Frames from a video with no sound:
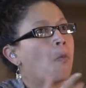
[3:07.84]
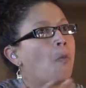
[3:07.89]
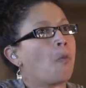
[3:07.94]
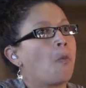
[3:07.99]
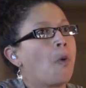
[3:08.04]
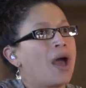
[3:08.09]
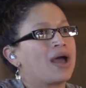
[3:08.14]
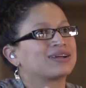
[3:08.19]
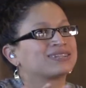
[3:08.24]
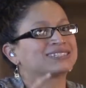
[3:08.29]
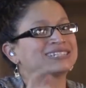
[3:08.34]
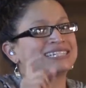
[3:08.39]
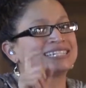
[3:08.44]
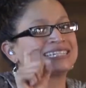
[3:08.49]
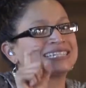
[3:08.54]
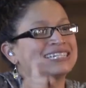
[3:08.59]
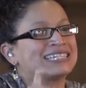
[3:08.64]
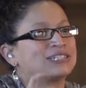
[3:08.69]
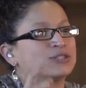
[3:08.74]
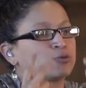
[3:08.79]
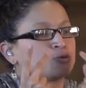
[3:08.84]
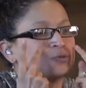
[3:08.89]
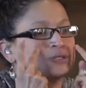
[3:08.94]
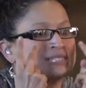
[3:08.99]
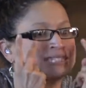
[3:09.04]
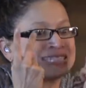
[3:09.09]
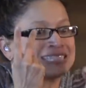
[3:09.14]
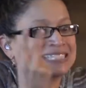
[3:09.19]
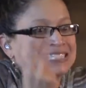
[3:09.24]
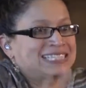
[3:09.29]
The deaf
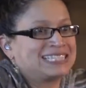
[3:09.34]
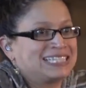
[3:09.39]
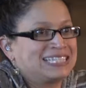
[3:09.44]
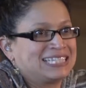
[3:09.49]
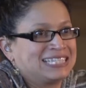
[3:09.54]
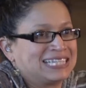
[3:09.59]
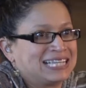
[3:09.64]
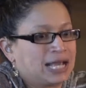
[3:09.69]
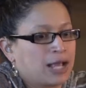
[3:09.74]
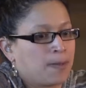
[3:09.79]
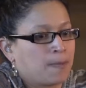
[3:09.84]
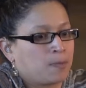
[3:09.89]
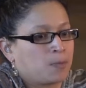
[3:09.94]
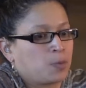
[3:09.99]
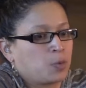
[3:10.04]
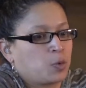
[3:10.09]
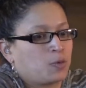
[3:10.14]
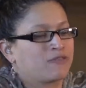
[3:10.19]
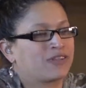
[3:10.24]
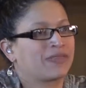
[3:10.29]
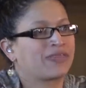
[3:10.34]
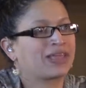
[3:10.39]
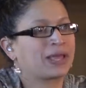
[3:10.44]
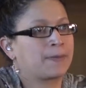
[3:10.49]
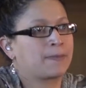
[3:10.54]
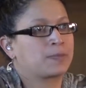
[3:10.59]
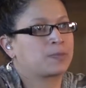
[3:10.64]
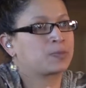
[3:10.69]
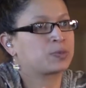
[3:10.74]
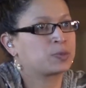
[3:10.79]
survivor could
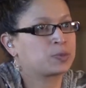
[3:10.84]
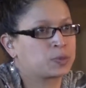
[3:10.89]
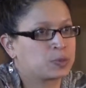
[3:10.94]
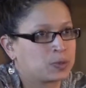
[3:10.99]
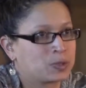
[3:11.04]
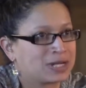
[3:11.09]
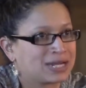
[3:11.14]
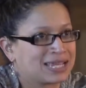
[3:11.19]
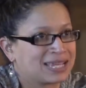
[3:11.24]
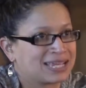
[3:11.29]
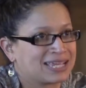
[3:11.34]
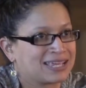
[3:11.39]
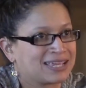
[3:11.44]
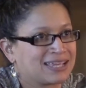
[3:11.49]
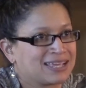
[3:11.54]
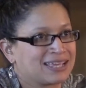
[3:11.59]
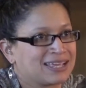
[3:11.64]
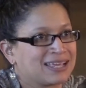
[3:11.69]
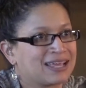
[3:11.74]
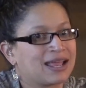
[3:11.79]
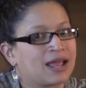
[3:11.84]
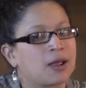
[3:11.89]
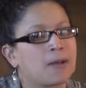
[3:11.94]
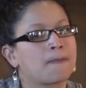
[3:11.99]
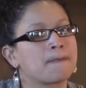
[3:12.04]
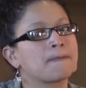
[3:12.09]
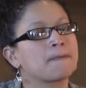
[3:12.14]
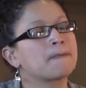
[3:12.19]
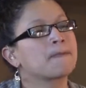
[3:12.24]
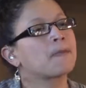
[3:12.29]
share what they would like
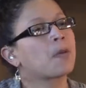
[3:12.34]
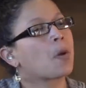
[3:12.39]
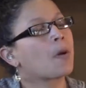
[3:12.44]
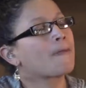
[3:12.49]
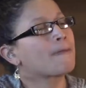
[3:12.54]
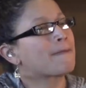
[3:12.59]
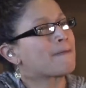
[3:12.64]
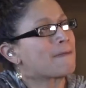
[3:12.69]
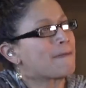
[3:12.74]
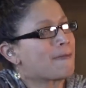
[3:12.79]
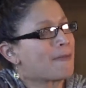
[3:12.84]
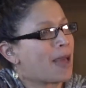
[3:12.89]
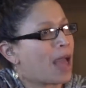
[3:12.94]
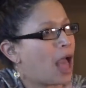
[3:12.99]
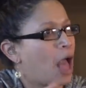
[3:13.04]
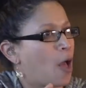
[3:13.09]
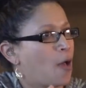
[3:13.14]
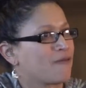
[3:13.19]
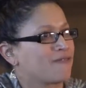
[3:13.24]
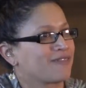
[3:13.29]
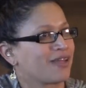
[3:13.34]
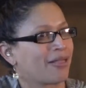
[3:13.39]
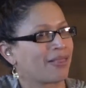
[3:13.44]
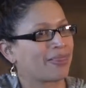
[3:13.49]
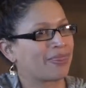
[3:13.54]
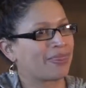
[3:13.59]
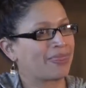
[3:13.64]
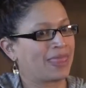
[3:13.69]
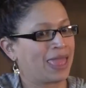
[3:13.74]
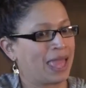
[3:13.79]
to have improved in the community. I
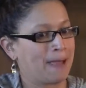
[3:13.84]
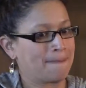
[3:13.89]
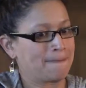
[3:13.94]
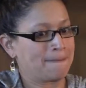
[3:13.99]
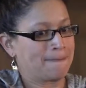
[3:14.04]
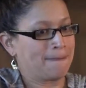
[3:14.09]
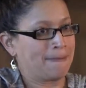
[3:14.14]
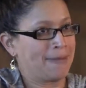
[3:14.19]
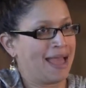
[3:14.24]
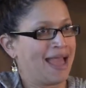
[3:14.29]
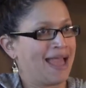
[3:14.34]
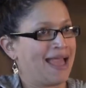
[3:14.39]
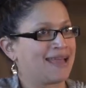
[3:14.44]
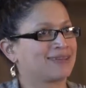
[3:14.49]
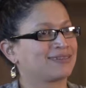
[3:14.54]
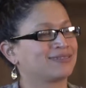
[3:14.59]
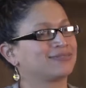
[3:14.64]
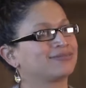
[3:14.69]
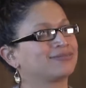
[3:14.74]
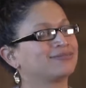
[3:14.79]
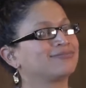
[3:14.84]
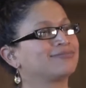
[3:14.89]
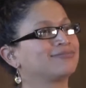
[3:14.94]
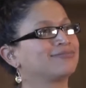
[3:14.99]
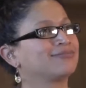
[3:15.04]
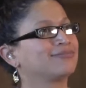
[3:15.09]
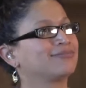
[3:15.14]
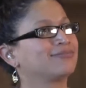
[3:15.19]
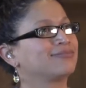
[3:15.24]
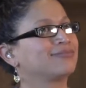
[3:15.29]
think that would be more
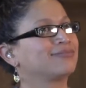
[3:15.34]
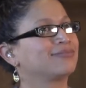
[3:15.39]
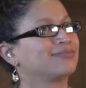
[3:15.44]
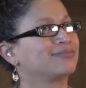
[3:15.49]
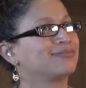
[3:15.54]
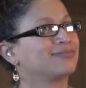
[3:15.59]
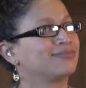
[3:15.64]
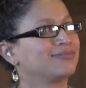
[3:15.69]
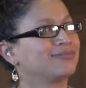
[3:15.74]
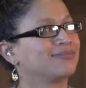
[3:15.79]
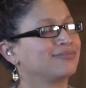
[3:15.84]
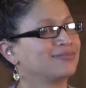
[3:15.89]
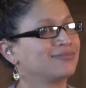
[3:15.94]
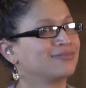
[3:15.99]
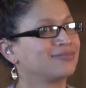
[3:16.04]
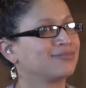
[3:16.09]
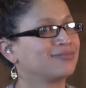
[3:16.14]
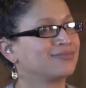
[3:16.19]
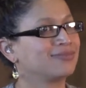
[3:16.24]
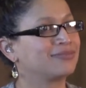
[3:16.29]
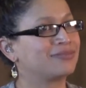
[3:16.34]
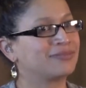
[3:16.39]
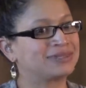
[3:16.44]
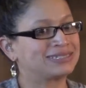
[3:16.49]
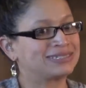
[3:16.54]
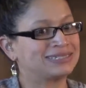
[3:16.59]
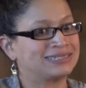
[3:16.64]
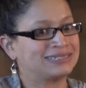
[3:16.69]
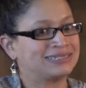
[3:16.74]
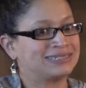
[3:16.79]
powerful than me
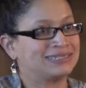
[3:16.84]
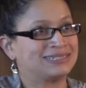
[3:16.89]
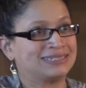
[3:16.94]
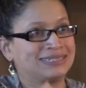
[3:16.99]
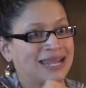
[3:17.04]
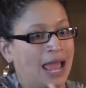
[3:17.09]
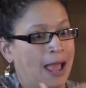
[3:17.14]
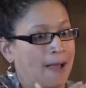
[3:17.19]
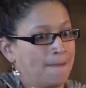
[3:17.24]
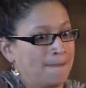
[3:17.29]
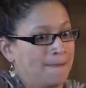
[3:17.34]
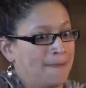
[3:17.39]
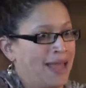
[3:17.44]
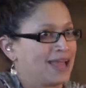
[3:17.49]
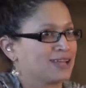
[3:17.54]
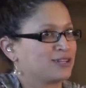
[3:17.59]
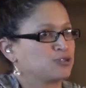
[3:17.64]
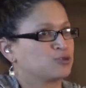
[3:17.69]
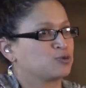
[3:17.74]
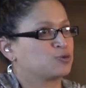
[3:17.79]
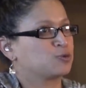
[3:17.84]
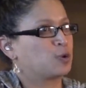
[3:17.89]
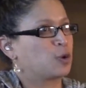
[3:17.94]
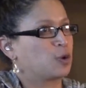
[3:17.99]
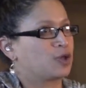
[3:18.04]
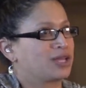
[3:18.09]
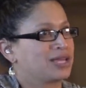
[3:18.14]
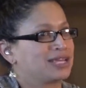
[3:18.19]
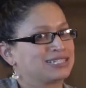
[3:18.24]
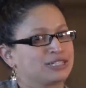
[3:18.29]
simply sharing as an advocate,
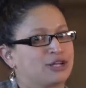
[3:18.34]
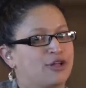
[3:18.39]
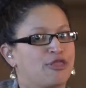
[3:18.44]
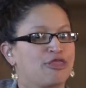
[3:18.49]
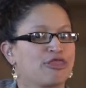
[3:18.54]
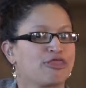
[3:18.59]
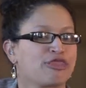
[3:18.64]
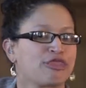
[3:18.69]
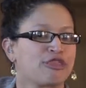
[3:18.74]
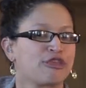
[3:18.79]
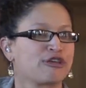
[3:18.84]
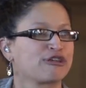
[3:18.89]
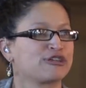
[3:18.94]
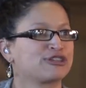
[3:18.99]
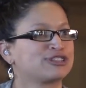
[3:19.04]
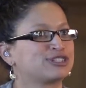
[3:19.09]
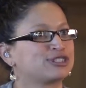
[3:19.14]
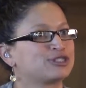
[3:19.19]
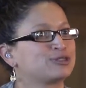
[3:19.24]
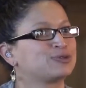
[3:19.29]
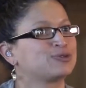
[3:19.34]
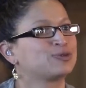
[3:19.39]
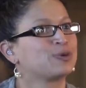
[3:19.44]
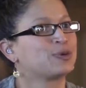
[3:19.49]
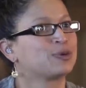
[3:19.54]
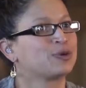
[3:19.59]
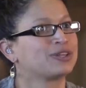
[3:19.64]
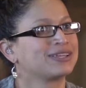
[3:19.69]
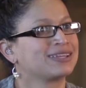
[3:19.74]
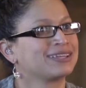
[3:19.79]
because I'm not sharing my stories,
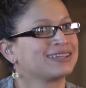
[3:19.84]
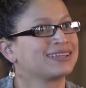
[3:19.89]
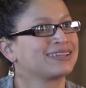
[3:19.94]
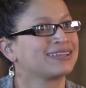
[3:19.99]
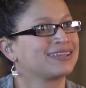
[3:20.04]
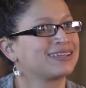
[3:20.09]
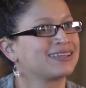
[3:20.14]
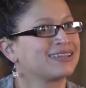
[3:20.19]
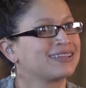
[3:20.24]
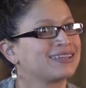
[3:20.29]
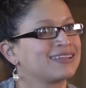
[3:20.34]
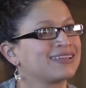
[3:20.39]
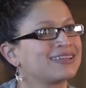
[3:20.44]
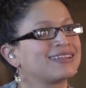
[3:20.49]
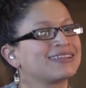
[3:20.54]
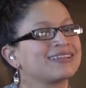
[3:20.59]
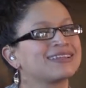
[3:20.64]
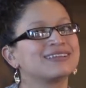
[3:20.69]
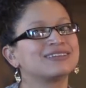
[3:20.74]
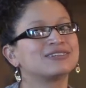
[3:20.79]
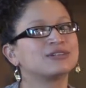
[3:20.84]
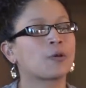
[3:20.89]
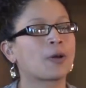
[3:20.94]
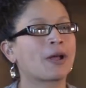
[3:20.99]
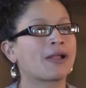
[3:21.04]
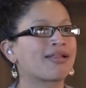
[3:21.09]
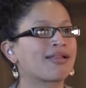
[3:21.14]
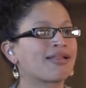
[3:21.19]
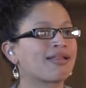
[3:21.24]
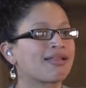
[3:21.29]
I'm often sharing their
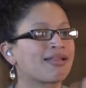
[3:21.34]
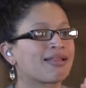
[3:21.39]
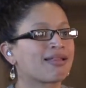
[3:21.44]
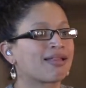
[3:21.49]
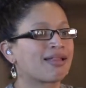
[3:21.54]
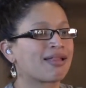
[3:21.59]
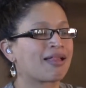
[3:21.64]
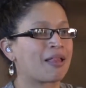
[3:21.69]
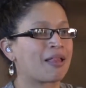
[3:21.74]
stories.